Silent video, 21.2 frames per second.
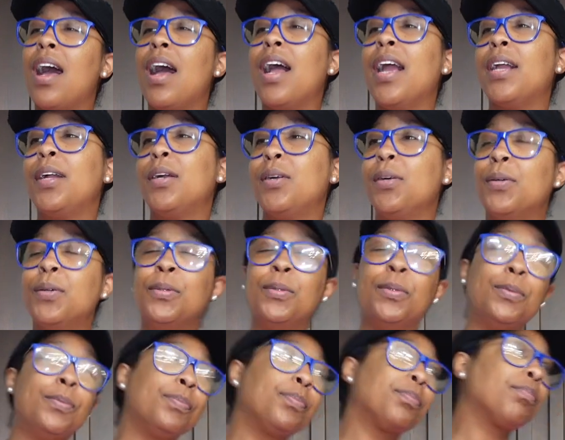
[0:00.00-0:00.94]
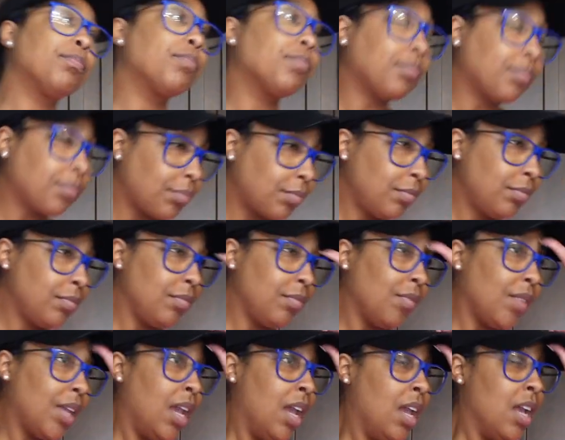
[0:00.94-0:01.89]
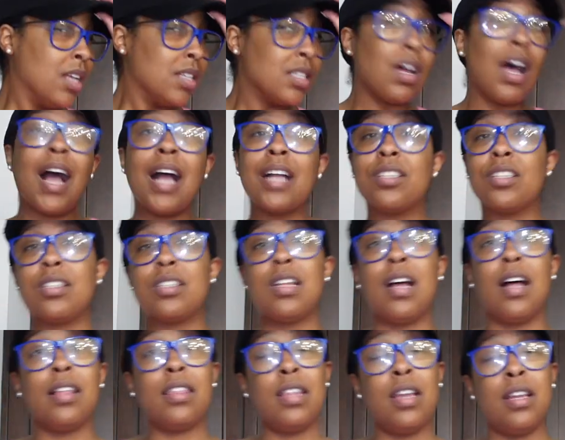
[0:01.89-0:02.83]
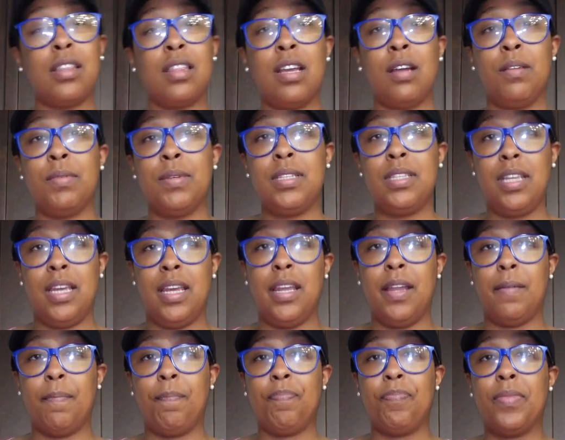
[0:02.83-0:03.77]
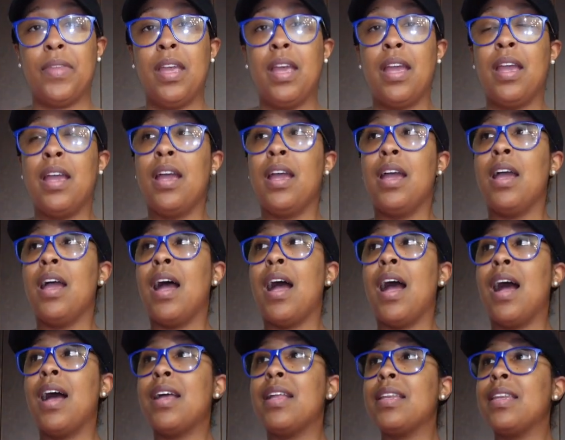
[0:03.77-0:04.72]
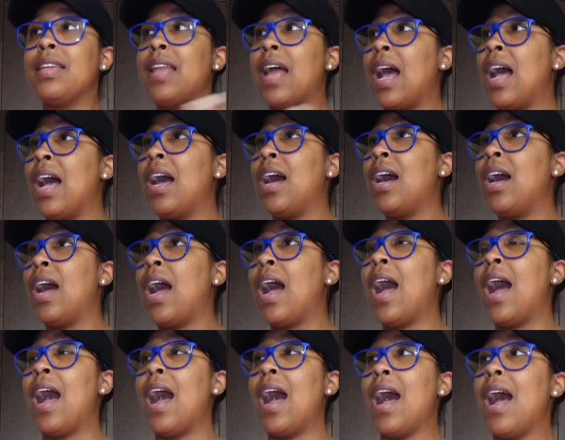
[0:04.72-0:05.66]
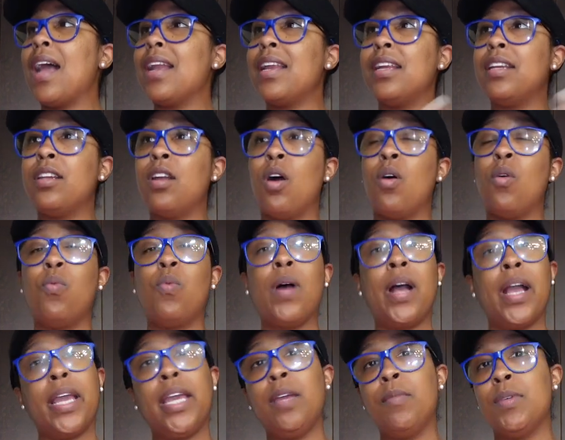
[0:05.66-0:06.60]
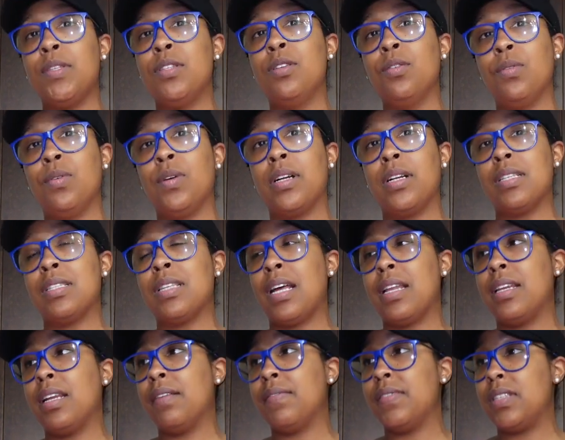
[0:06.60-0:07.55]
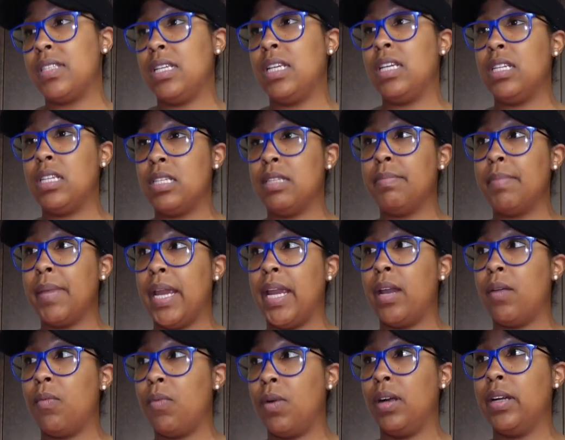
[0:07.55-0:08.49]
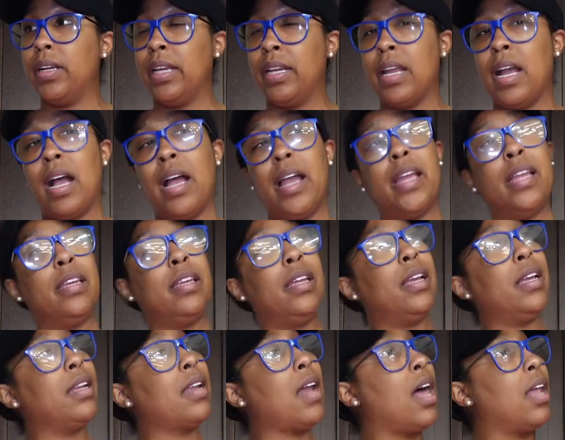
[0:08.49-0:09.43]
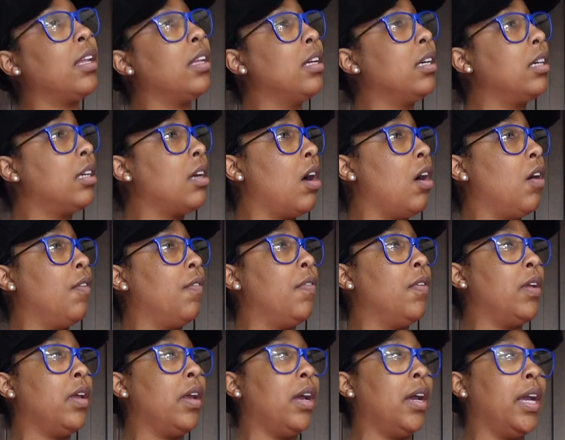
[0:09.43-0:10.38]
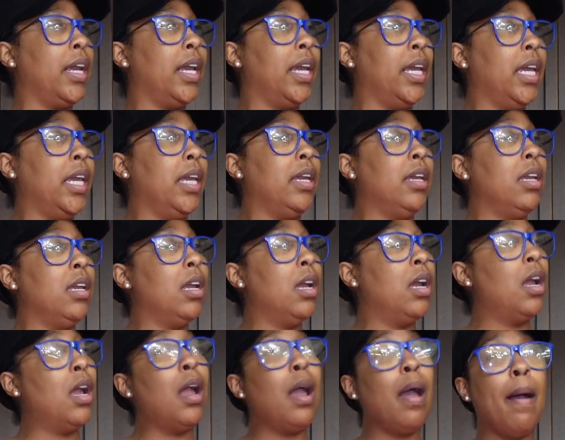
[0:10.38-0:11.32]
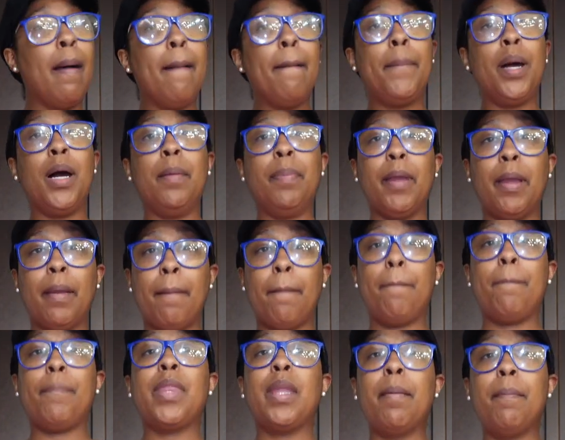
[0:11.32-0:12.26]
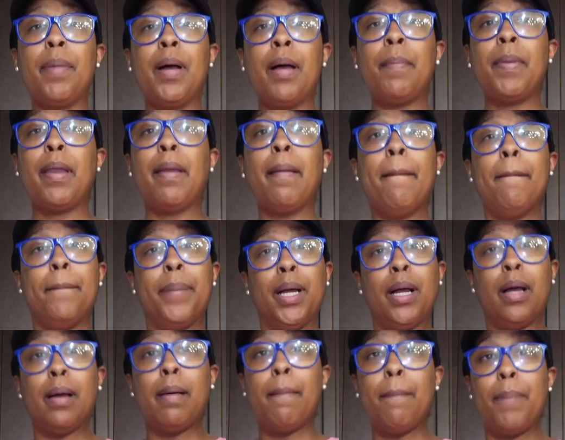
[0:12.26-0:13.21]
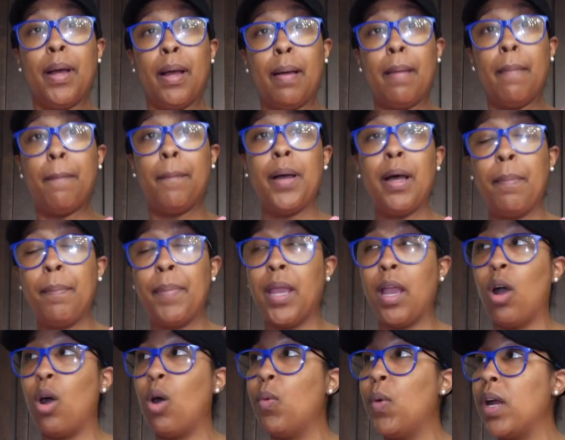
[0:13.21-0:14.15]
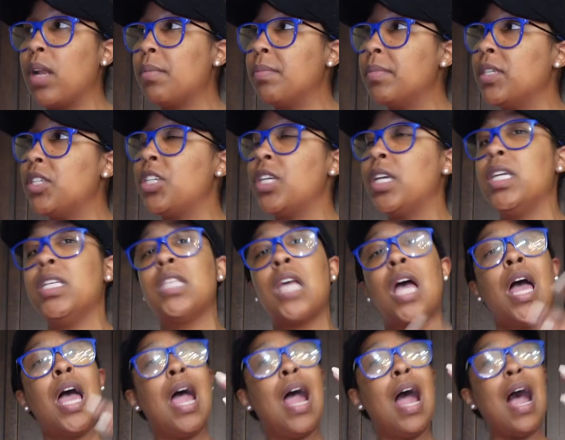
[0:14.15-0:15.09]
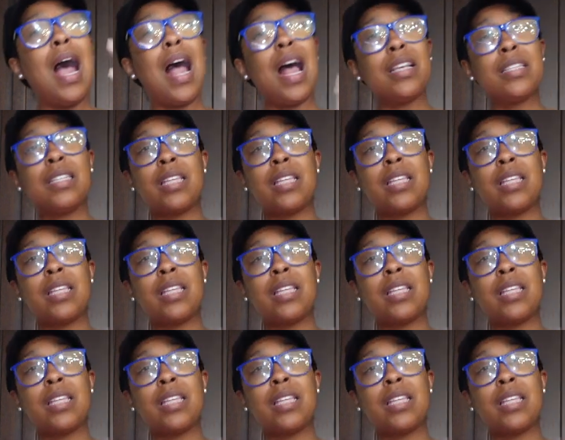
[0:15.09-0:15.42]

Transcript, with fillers: right, cool. So I just thought that that was it. Now, I didn't know what he was doing because I never seen this man working out. And then I look over there, and he pump it, pump it, pump, pump, pump it on one of the machines. I